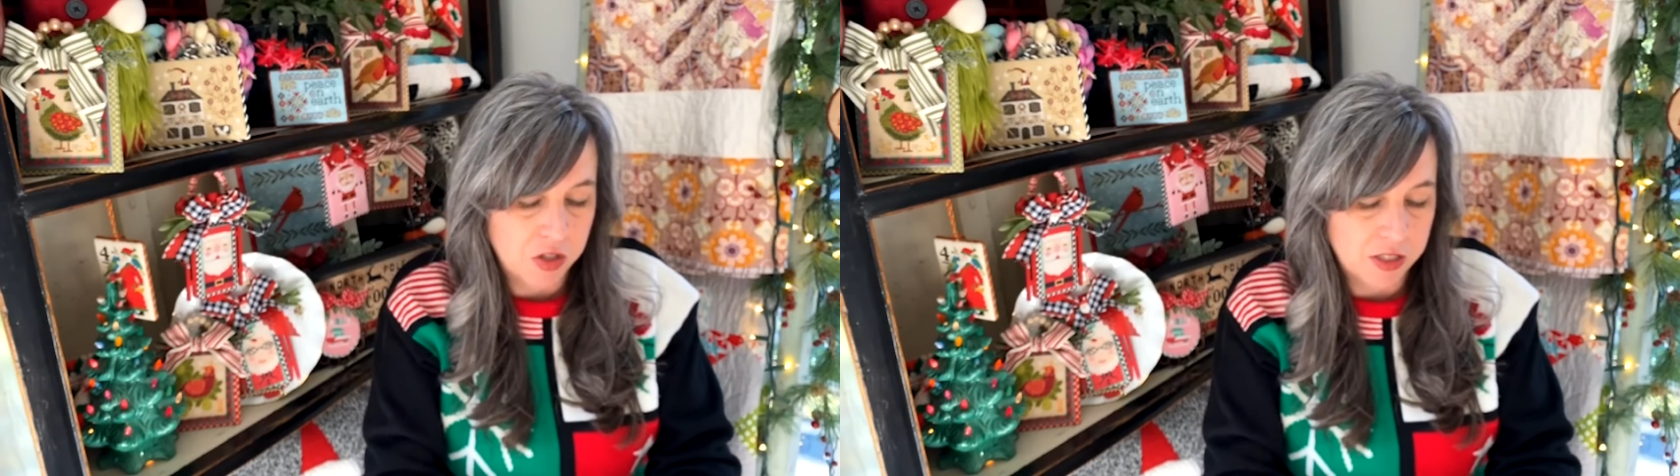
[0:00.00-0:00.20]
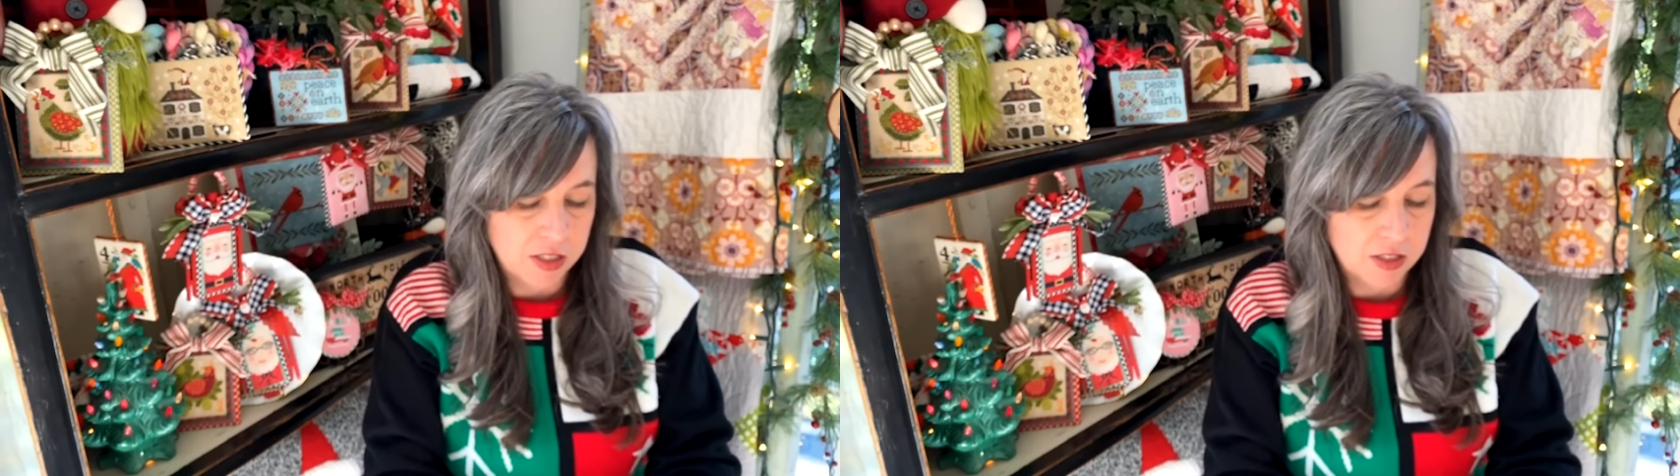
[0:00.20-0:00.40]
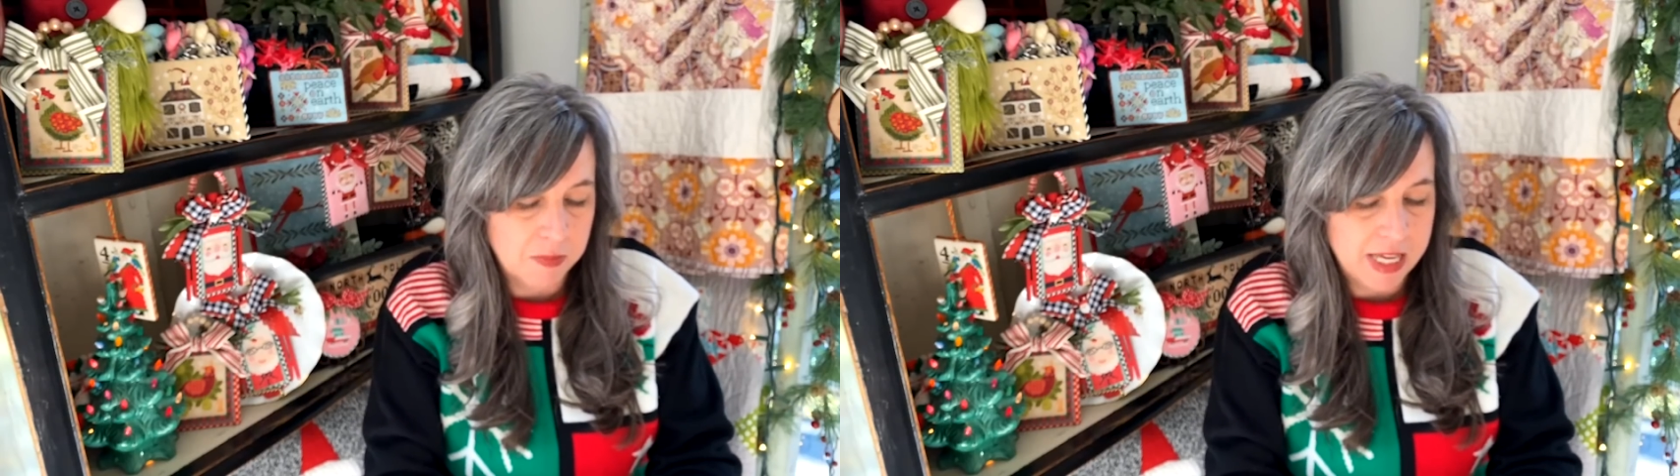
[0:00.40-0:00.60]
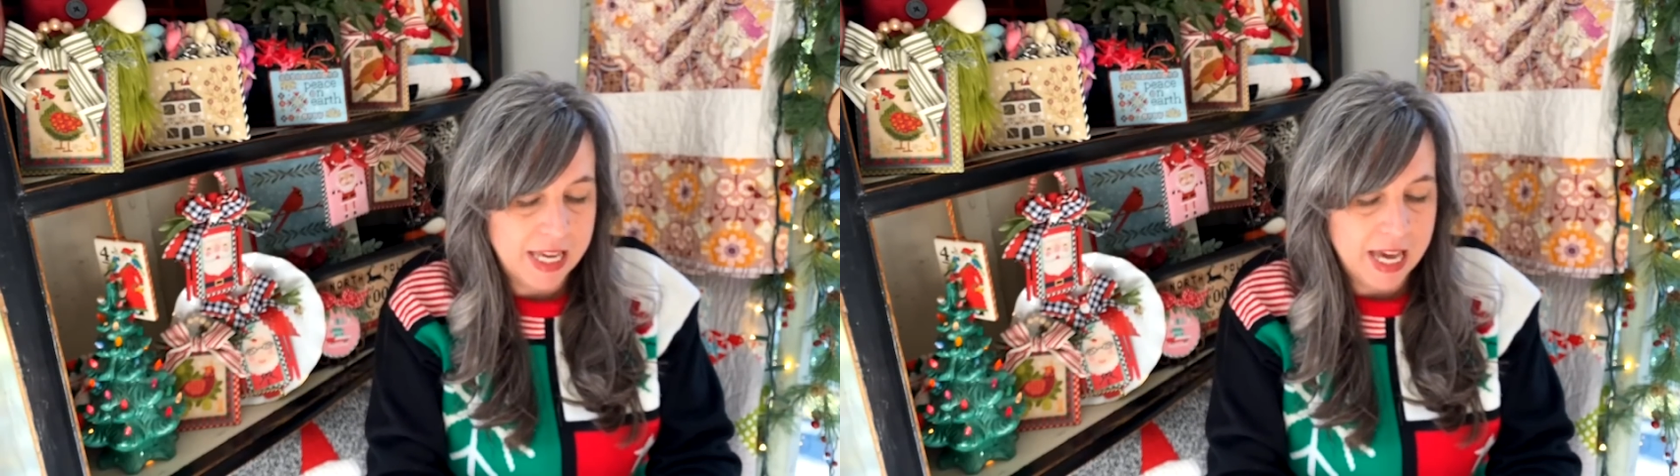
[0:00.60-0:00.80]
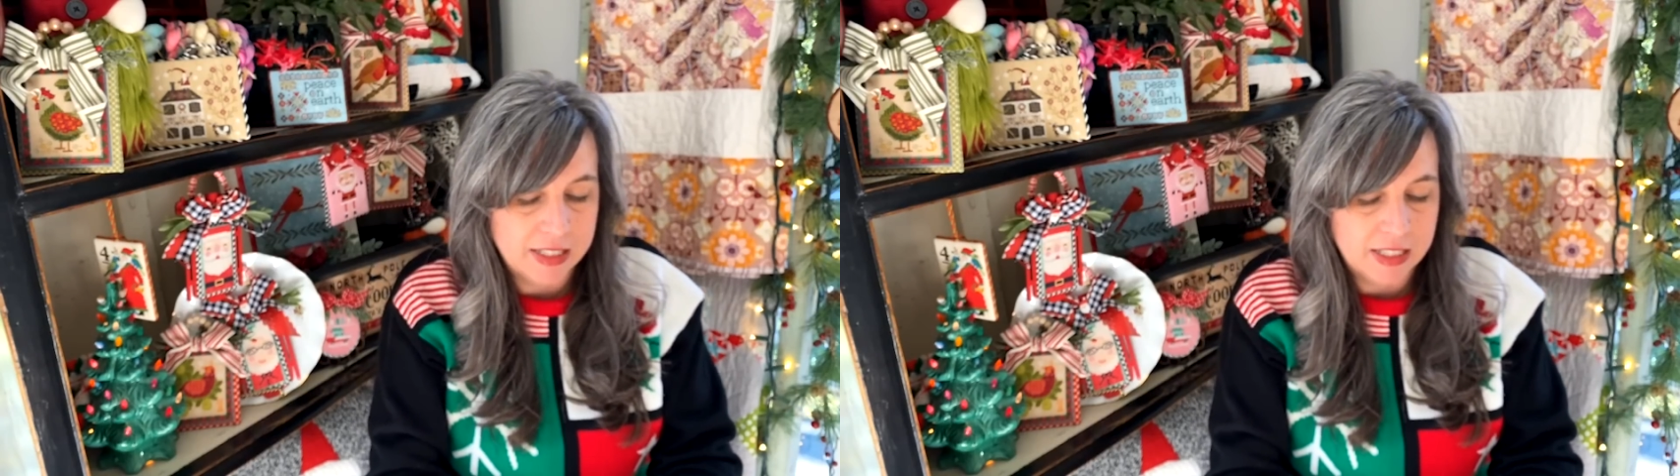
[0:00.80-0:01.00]
So this is
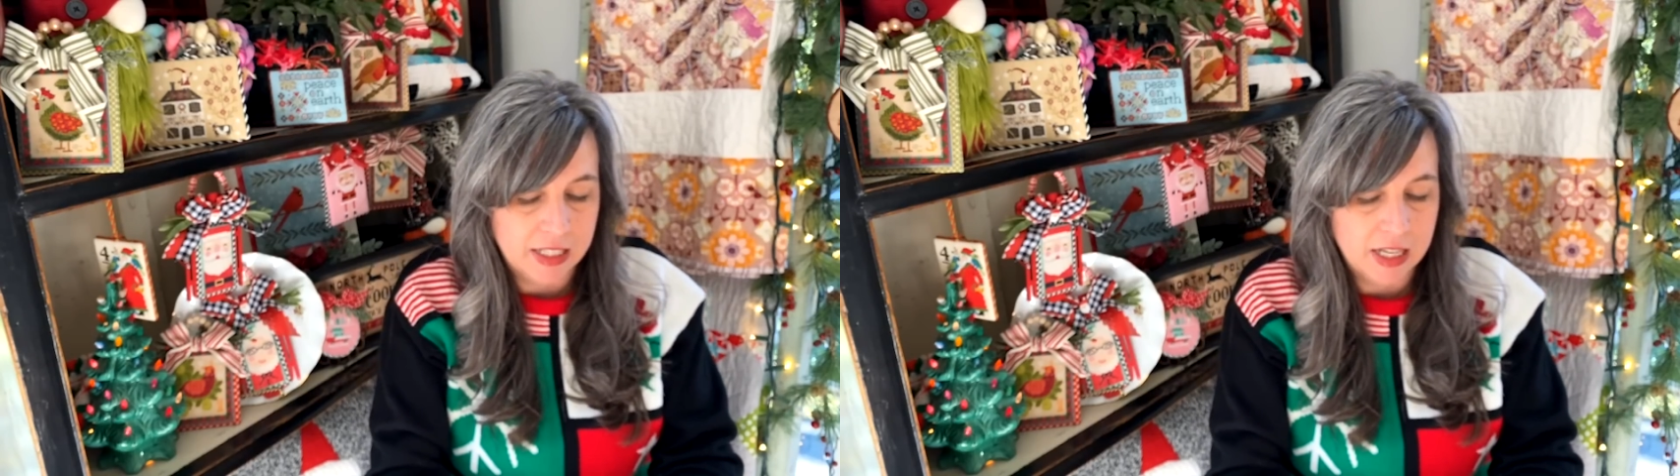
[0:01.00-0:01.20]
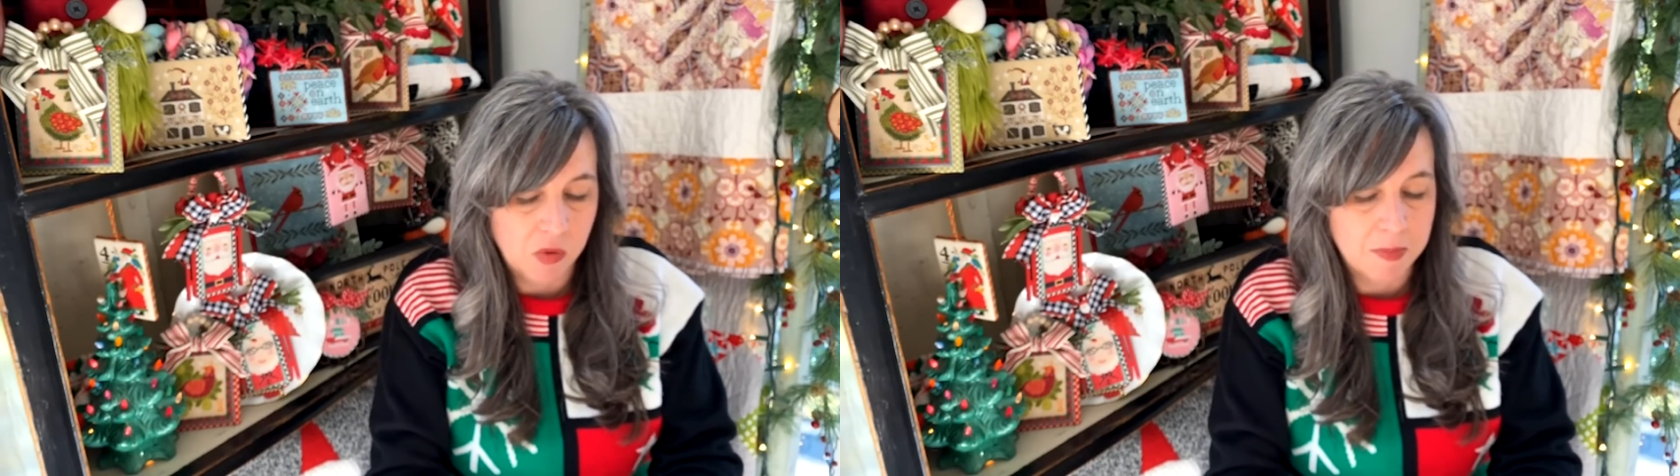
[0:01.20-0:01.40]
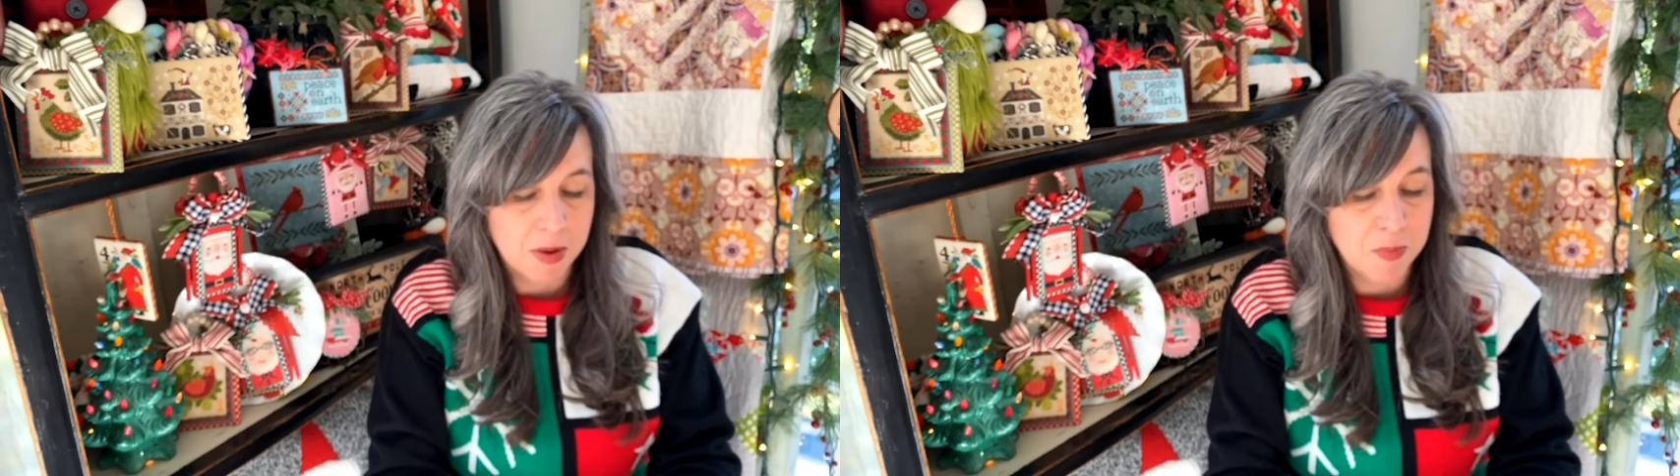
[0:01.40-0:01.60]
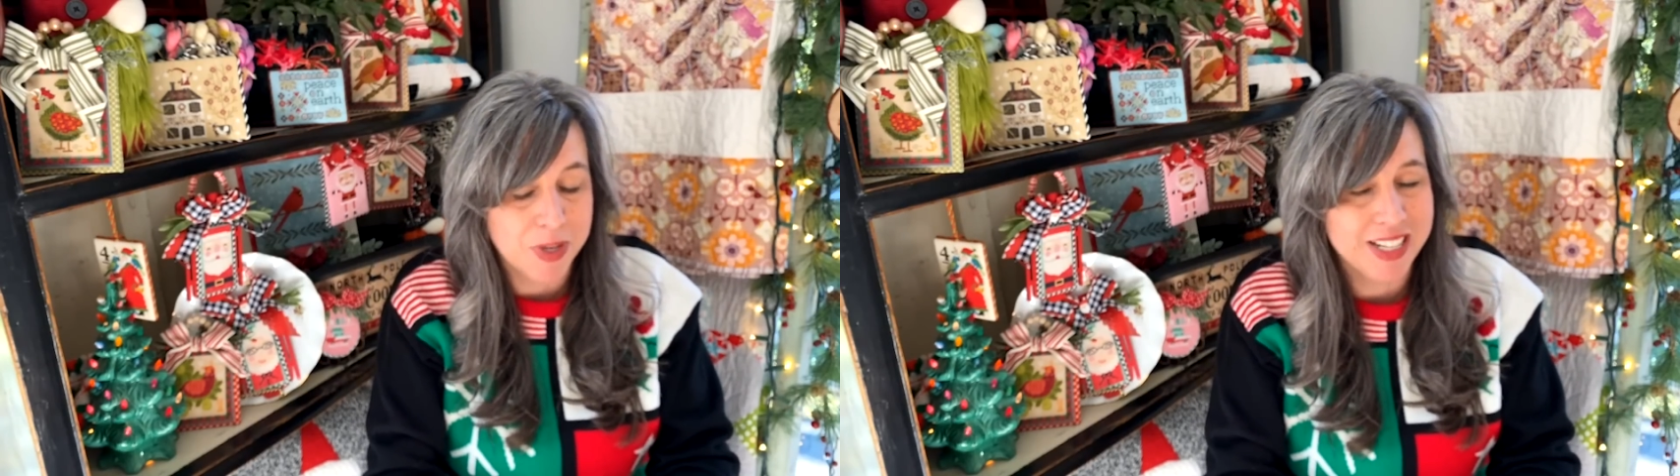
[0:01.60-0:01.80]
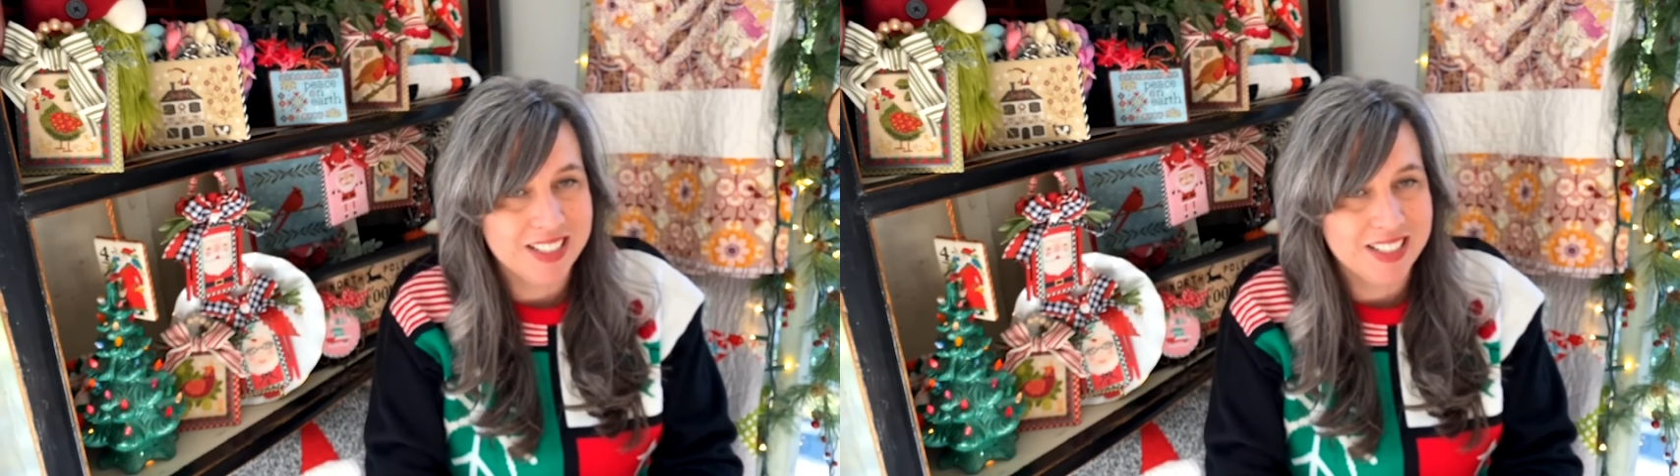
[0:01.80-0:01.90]
me guessing and remembering